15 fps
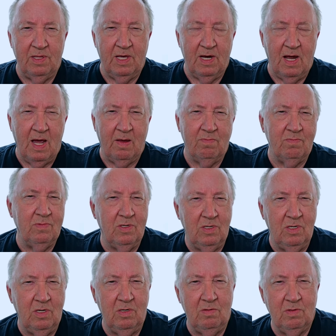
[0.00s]
that
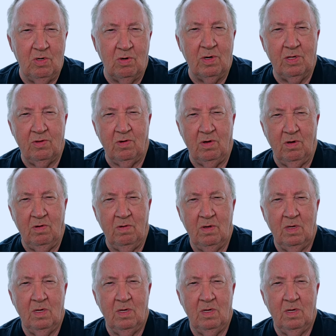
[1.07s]
I'm going through.